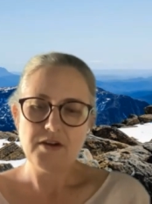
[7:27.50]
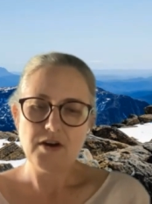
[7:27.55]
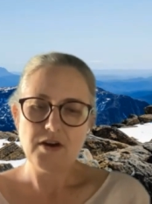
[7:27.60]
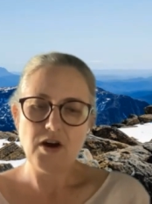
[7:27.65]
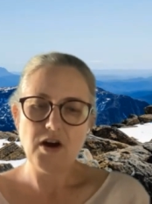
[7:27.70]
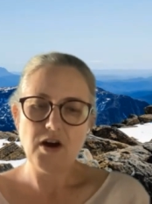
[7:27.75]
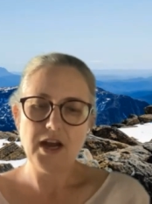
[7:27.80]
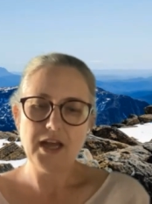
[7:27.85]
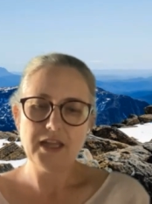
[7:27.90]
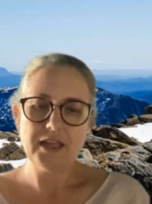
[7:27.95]

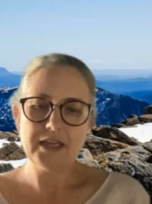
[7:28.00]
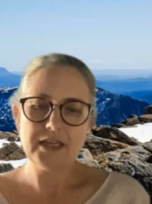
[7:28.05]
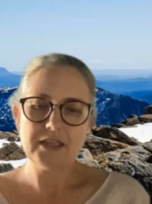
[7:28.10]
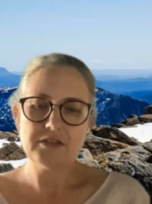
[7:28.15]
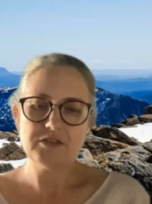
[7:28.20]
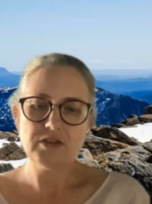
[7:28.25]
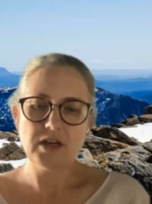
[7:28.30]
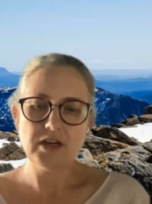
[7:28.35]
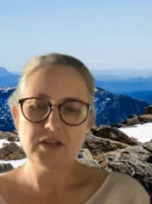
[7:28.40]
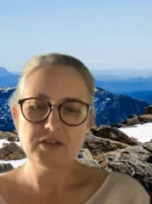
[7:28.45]
highly
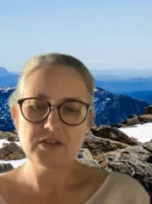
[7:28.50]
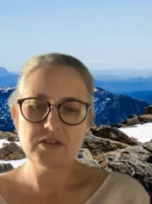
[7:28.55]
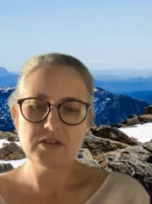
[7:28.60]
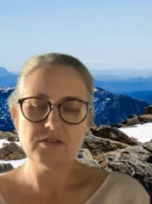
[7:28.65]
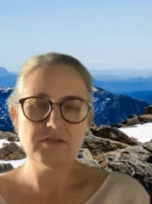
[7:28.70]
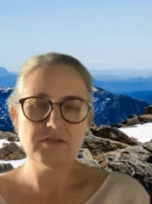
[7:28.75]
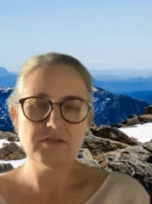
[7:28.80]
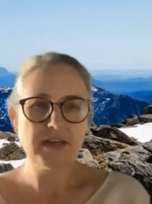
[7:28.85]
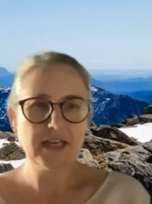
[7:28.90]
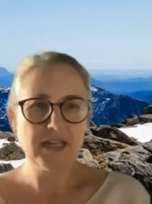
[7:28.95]
structured
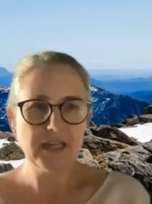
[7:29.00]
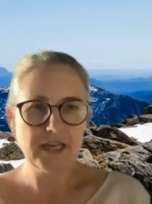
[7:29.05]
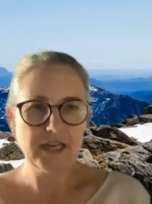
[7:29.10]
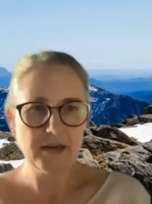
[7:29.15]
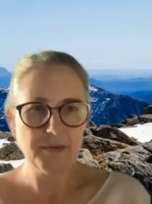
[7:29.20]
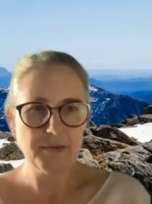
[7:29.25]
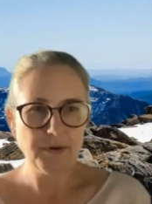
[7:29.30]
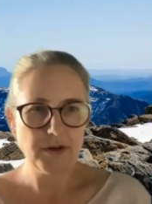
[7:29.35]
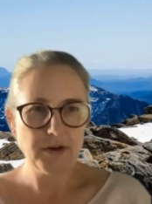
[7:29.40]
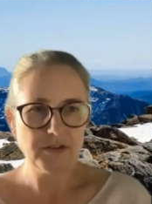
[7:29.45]
and
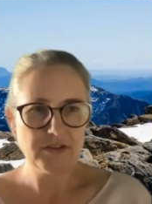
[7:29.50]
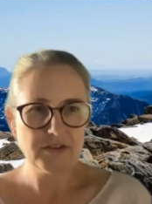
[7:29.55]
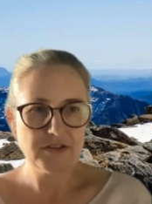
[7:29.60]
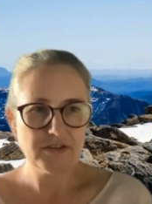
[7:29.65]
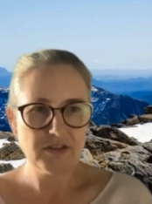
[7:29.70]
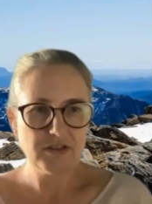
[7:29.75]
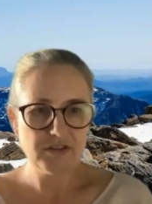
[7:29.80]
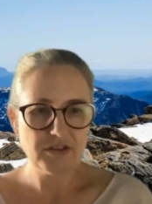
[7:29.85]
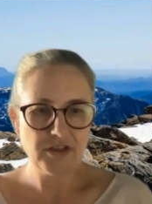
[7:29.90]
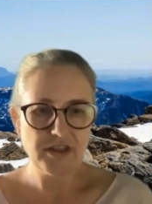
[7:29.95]
regulated
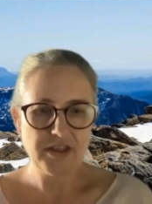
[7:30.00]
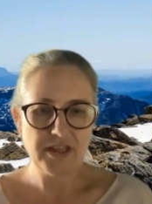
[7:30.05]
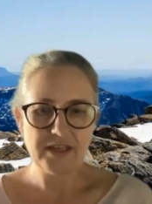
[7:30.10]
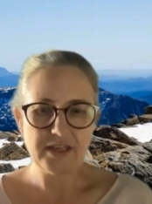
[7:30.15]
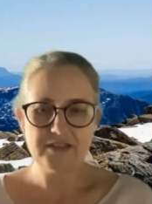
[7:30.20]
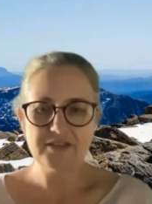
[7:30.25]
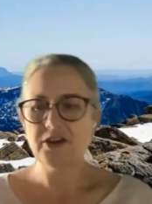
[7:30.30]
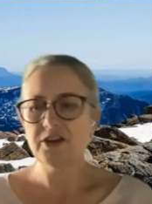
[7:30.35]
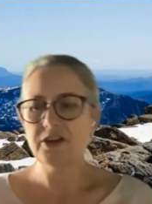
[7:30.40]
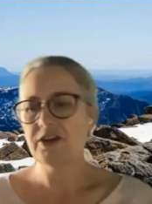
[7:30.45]
approaches to do
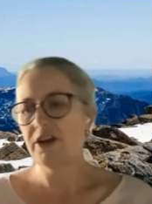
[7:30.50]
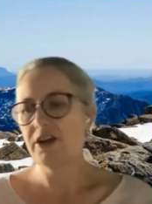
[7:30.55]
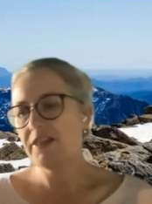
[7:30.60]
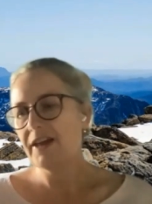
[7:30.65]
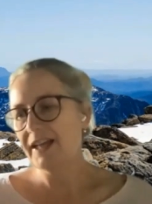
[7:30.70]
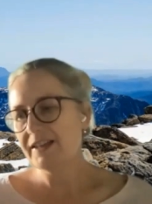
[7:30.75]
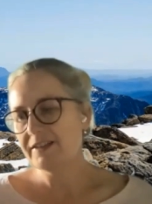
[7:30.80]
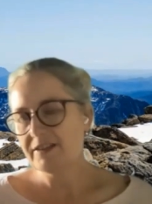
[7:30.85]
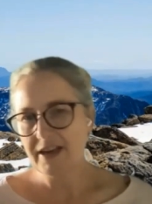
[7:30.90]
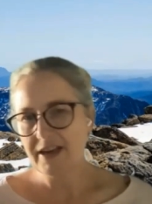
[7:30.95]
things. Now, I know
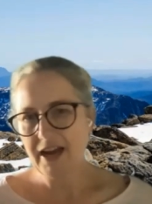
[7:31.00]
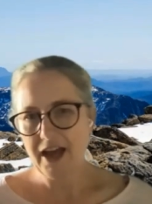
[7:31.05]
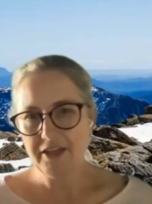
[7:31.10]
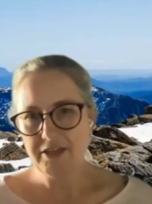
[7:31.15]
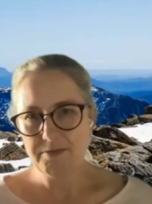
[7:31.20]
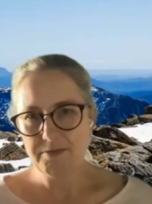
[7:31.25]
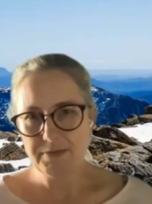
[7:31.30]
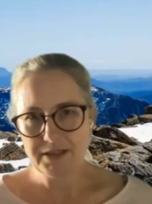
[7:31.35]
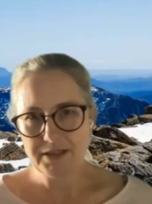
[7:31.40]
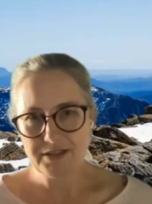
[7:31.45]
that's
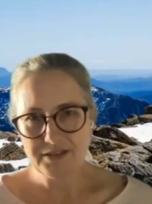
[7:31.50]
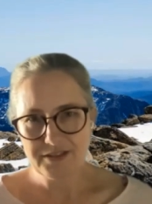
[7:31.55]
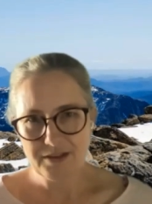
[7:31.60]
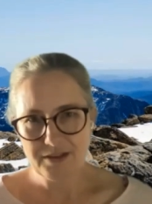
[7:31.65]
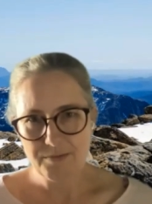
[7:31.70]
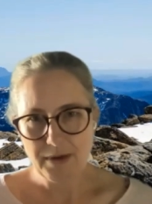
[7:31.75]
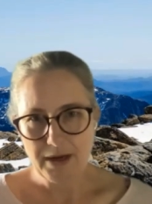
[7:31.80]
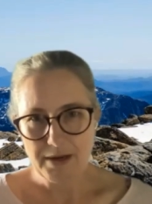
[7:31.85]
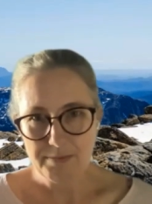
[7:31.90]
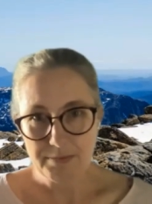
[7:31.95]
anathema to
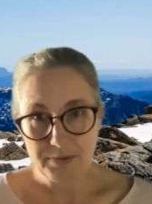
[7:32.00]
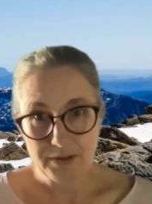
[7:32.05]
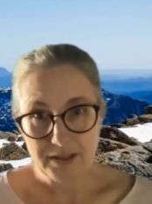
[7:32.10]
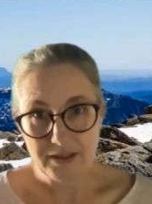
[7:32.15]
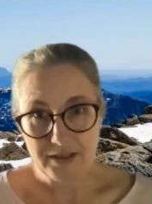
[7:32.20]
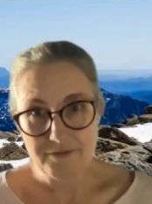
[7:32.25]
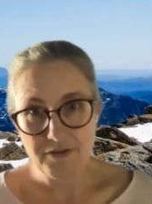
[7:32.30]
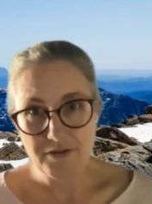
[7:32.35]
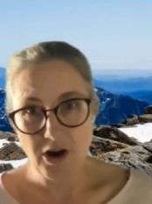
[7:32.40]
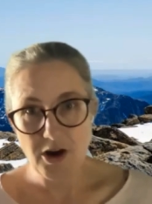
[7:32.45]
some people
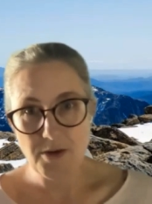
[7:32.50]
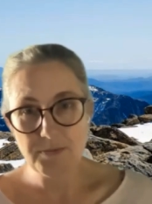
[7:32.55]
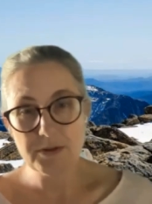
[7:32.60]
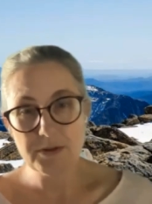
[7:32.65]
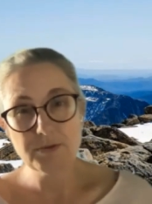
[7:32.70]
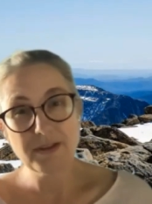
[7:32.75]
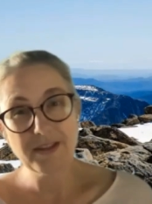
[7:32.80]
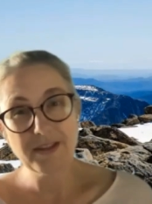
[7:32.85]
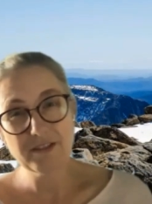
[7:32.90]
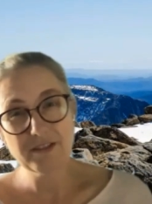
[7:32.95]
in
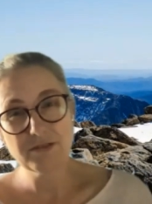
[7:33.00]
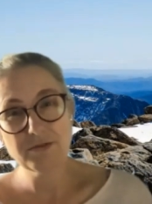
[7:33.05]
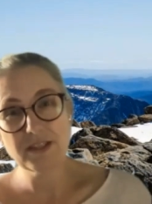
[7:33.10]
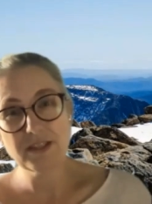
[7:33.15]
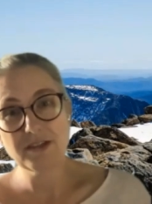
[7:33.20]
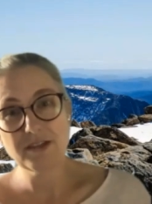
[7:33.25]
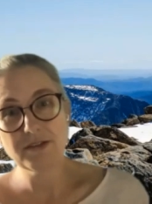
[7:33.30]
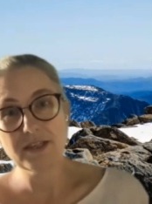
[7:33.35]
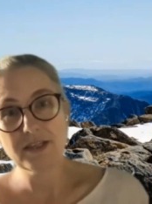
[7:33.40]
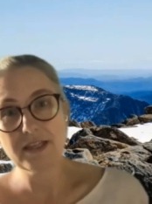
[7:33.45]
environments where that's
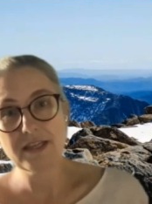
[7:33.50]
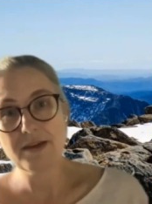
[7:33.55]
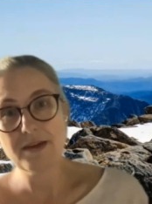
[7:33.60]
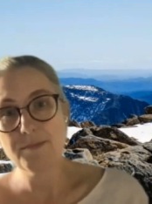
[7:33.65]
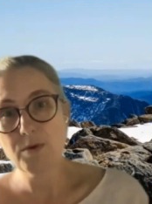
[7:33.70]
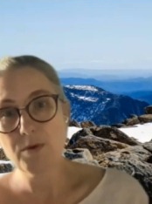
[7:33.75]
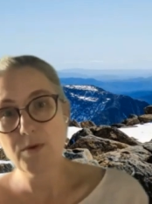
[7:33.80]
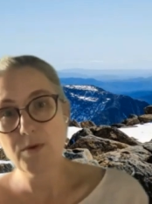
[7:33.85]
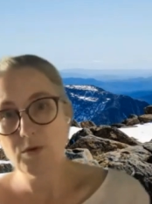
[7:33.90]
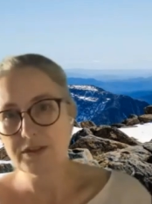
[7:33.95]
really, really
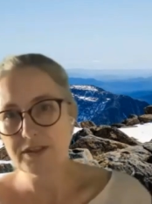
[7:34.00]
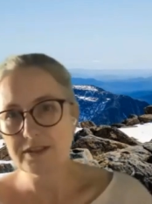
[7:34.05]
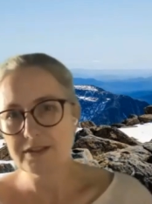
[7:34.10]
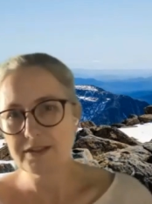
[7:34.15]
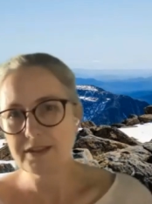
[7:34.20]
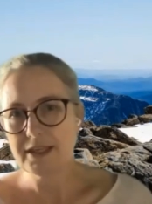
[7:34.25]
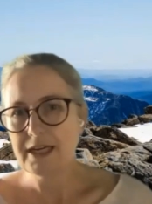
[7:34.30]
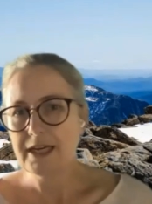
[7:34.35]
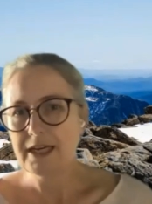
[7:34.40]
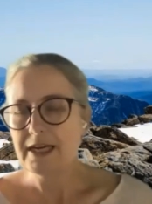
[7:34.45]

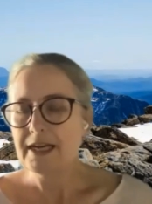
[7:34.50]
important.